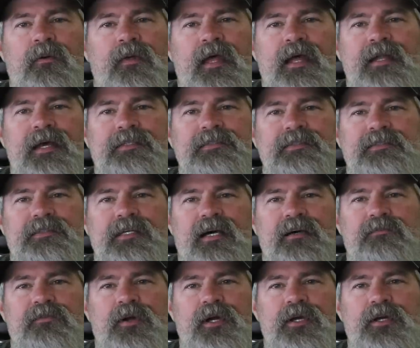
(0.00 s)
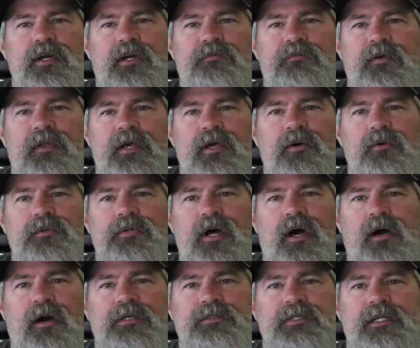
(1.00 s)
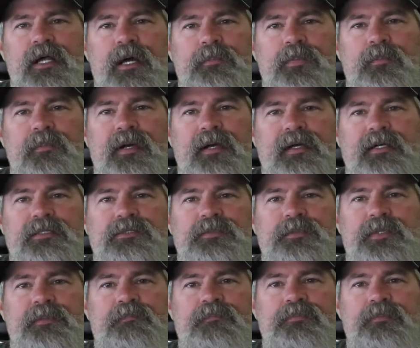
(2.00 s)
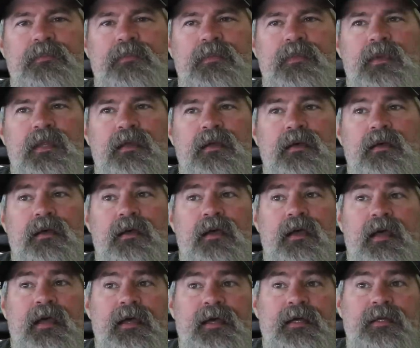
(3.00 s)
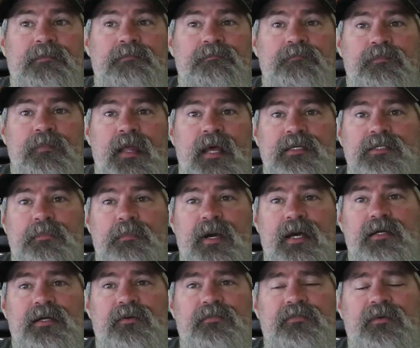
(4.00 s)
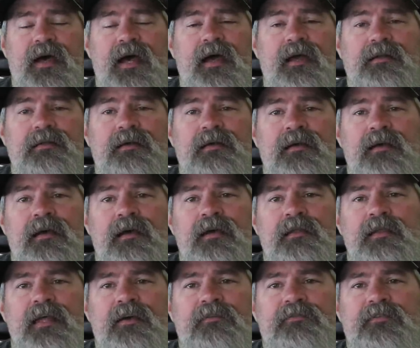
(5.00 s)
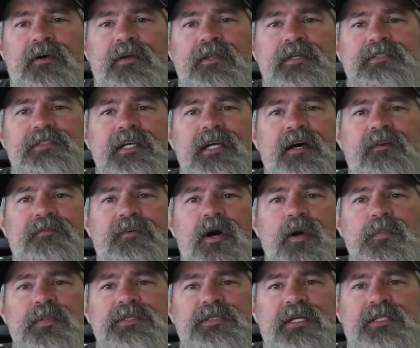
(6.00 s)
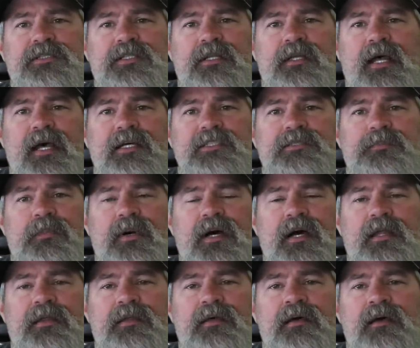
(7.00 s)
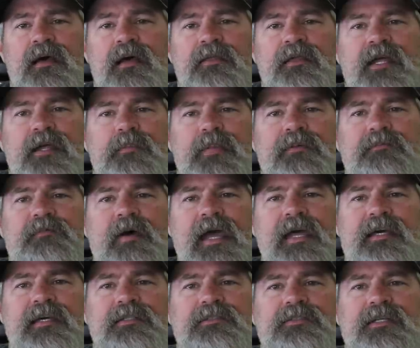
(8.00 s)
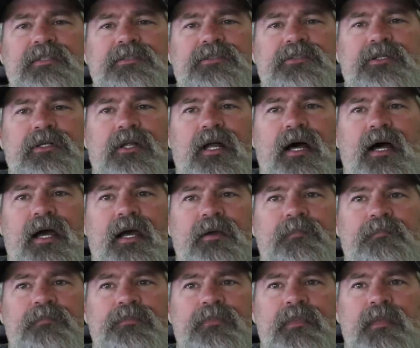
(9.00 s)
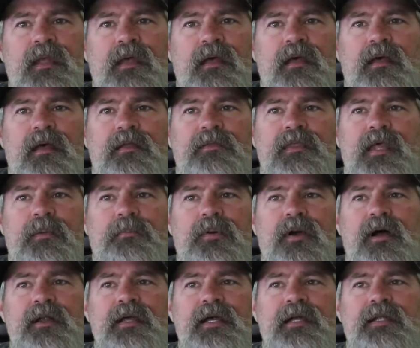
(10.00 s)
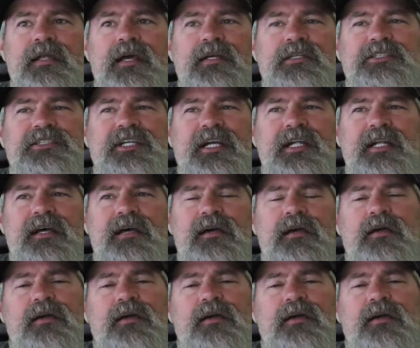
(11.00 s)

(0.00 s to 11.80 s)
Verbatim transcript: that doesn't sound very good for the old dogs in upper management. And as a matter of fact, they filled the CFO position last month that had been vacant since July. They brought in Gina